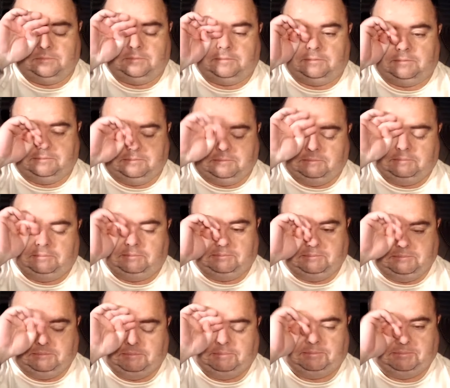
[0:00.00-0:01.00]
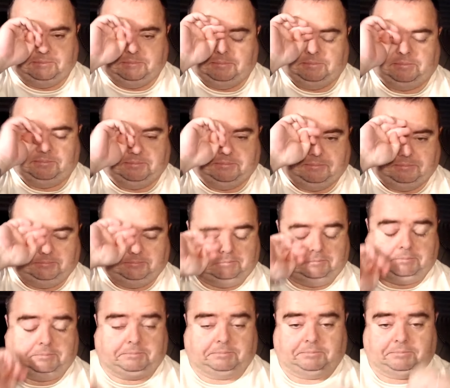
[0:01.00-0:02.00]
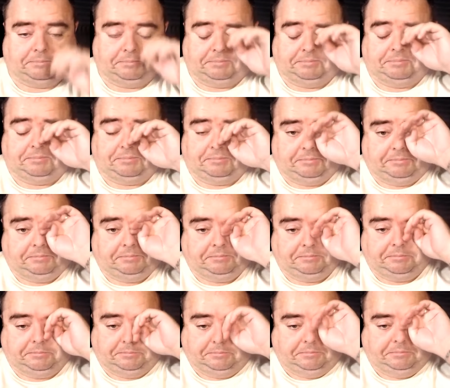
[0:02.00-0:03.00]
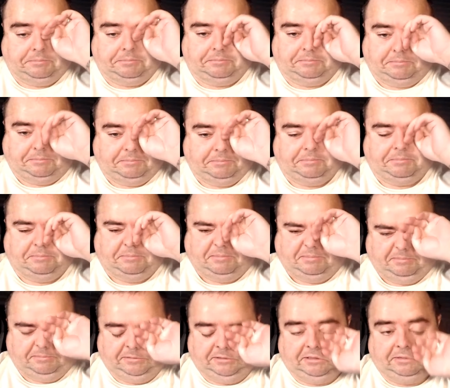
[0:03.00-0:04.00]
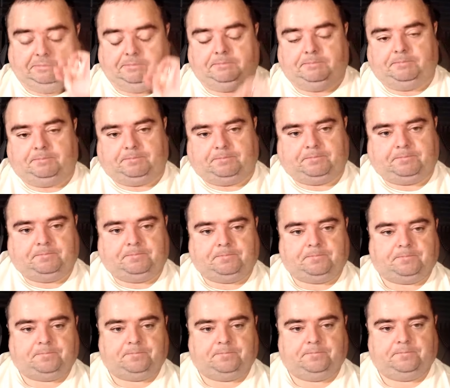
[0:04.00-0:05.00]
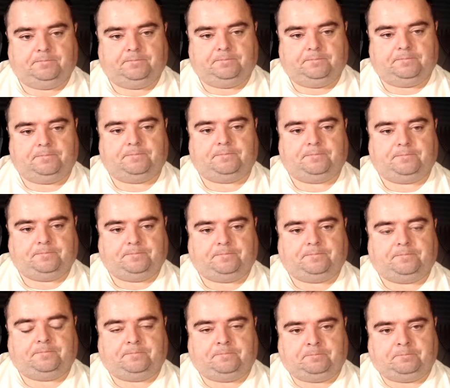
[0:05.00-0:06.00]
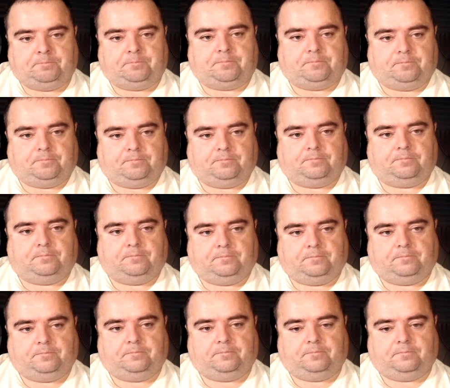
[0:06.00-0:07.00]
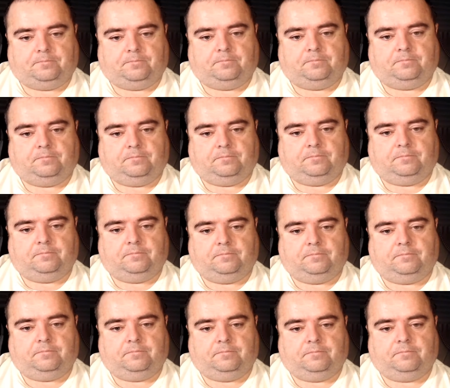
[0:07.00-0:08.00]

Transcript: (silent)